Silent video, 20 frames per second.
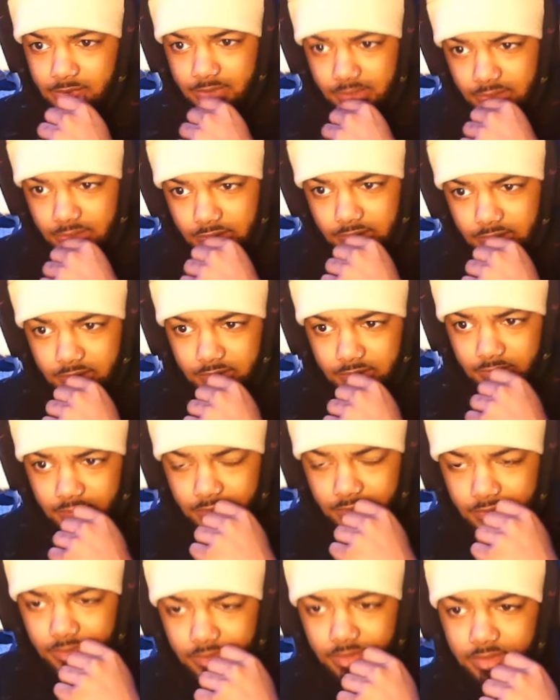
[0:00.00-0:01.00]

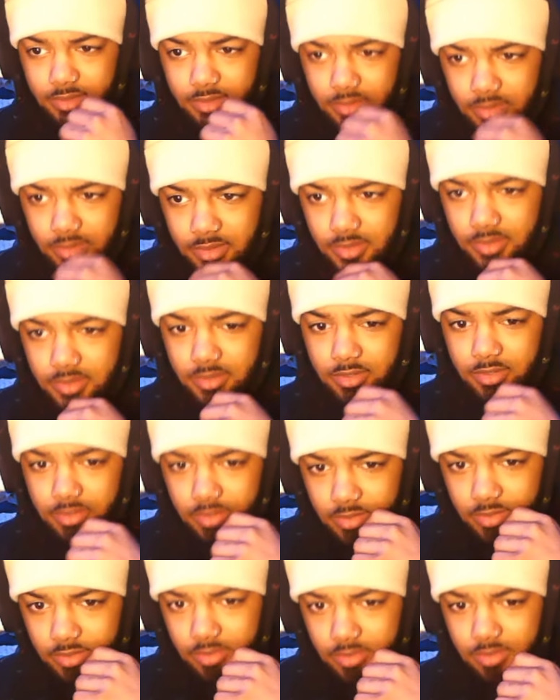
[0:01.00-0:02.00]
numb. Drake on
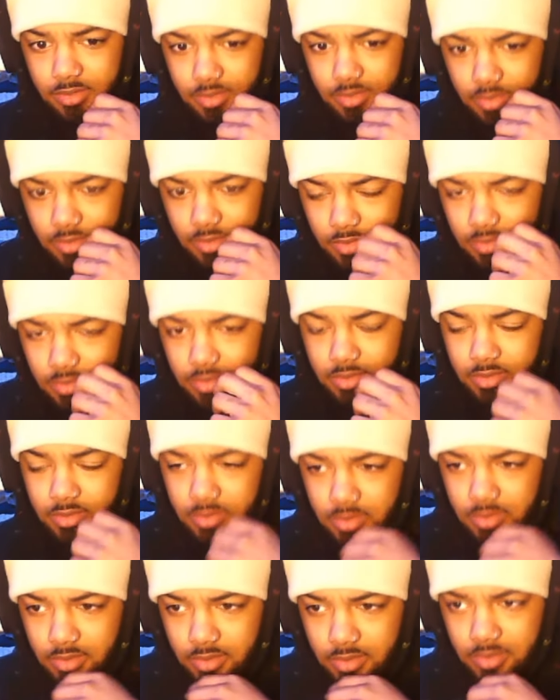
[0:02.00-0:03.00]
my left
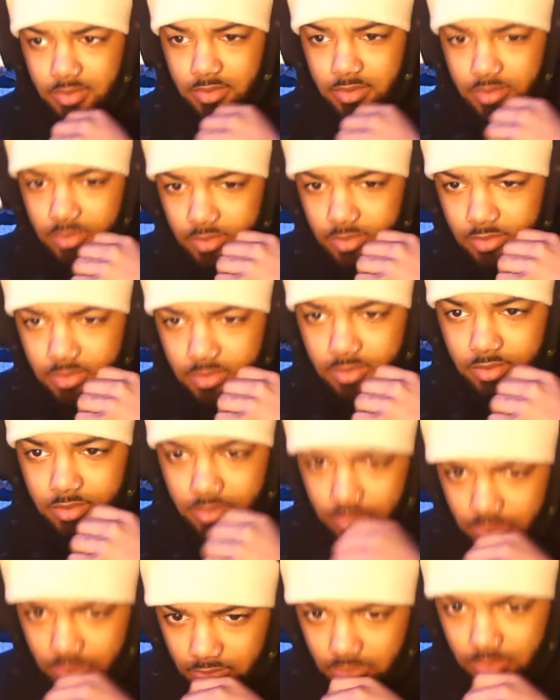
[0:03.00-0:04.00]
foot, blood, I
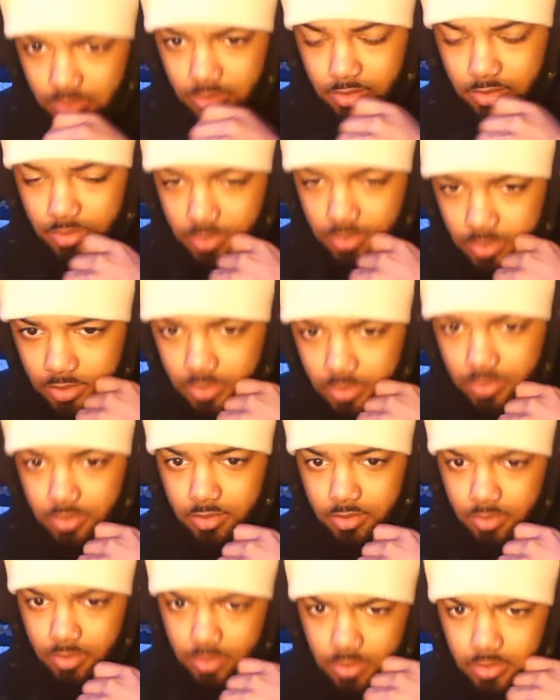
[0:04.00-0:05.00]
just want you
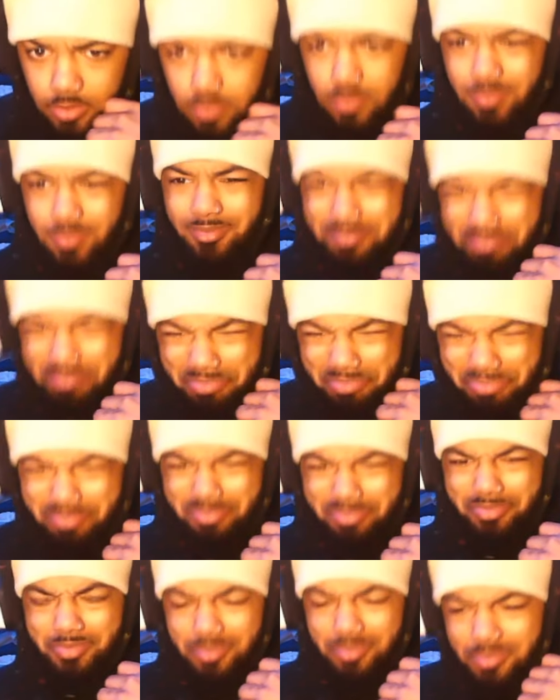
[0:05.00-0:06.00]
dead. Back
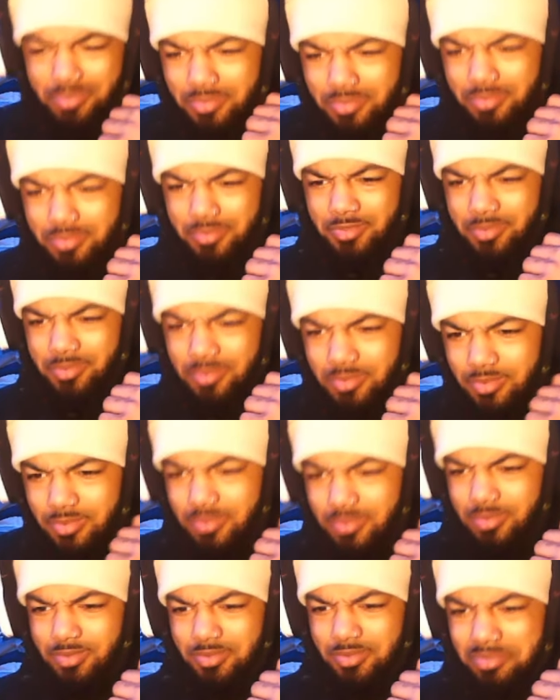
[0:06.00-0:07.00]
on that walk,
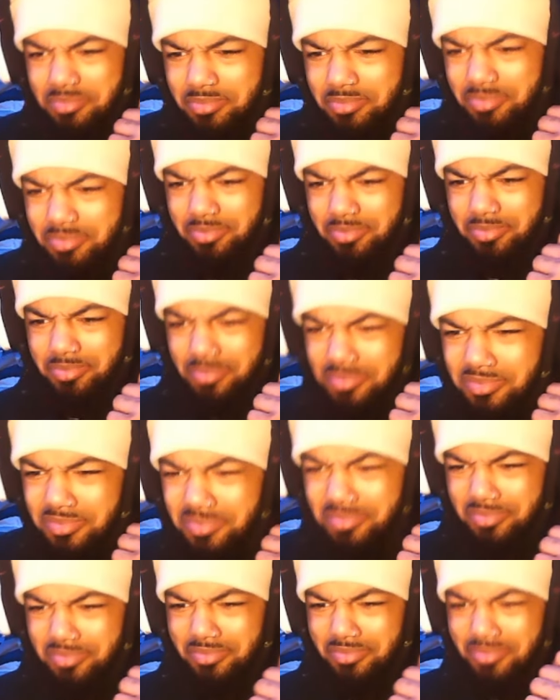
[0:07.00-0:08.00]
no blood,
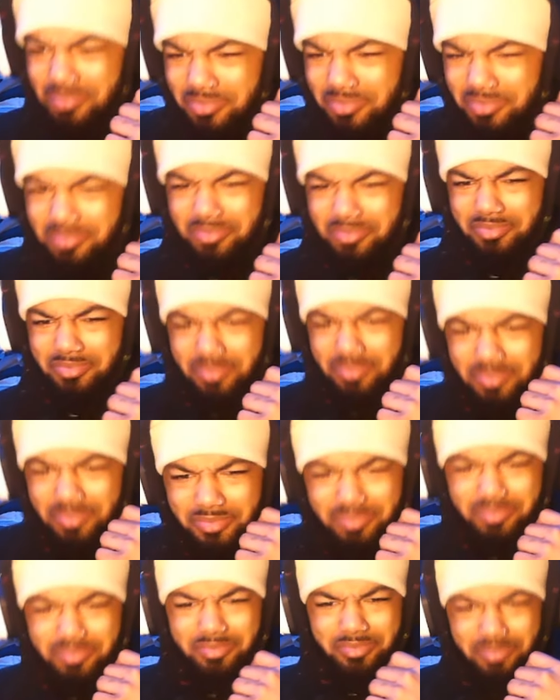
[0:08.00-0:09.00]
just that bank
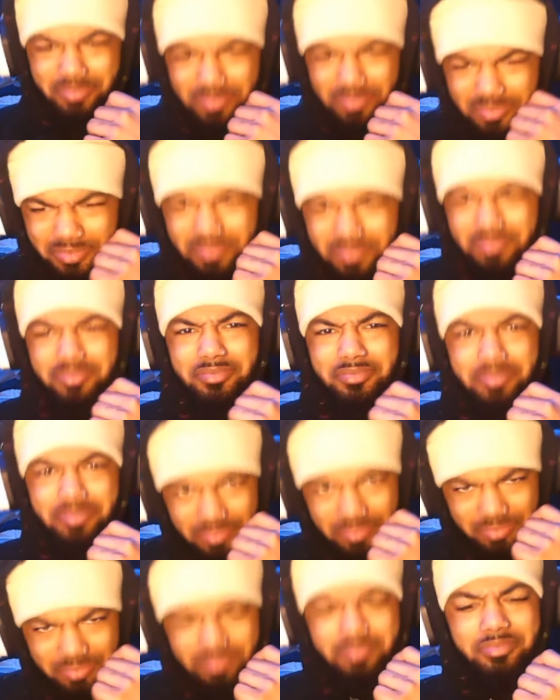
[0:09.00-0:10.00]
account. Been
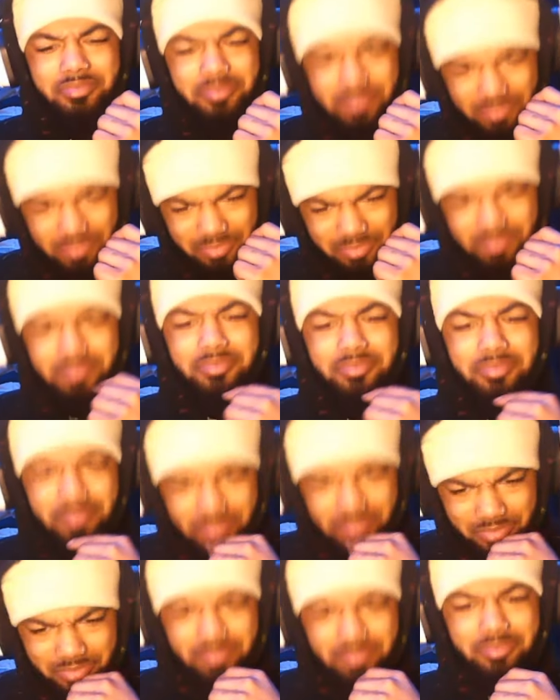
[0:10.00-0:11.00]
rich,
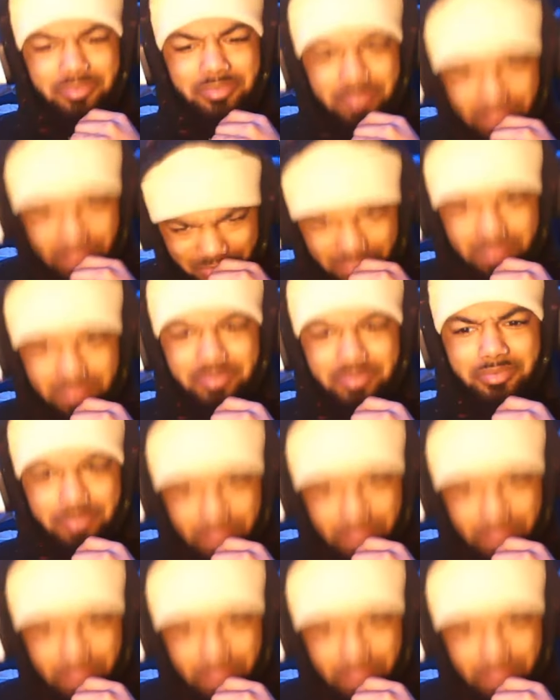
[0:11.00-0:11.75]
but clicks,